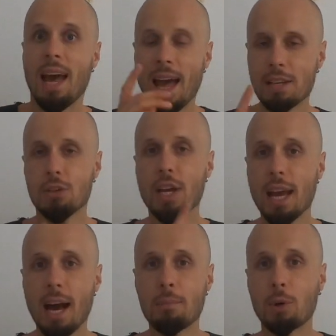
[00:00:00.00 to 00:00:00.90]
And
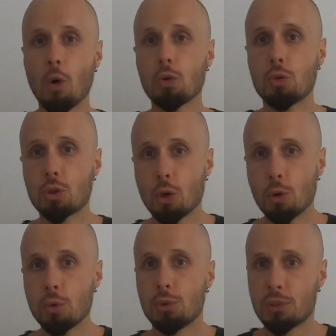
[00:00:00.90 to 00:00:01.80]
today I'm going to
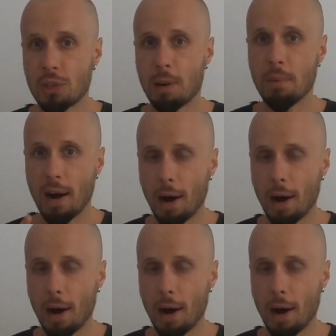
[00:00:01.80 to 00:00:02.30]
show you some